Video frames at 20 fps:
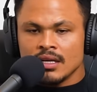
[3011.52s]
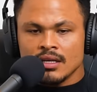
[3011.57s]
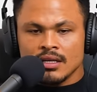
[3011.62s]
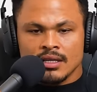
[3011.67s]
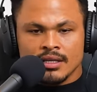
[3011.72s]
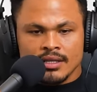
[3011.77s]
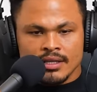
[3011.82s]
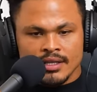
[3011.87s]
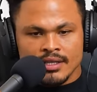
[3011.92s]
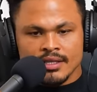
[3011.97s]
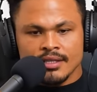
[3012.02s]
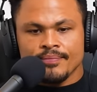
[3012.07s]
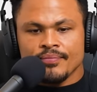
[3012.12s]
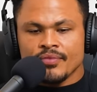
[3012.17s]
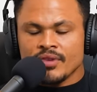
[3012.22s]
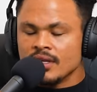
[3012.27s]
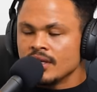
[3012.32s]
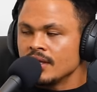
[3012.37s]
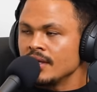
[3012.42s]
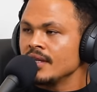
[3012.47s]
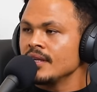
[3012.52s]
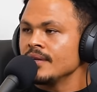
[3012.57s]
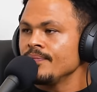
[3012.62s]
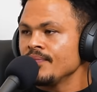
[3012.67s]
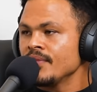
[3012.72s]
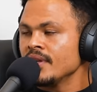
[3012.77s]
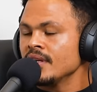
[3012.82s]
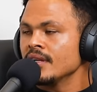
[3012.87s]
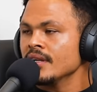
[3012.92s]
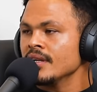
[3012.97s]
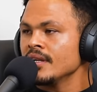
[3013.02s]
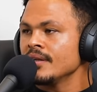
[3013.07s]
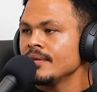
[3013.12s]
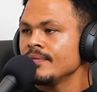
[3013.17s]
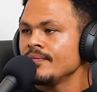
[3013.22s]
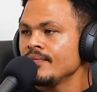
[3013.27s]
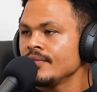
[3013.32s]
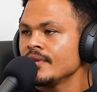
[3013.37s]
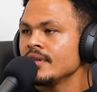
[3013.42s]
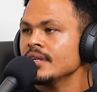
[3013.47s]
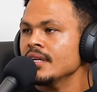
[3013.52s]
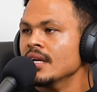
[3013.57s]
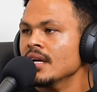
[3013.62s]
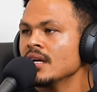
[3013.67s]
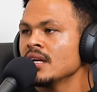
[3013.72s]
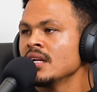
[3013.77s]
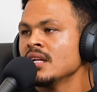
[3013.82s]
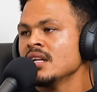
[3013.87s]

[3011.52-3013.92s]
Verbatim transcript: in the agree, Stormers team. Agree, agree. You with me? Yeah.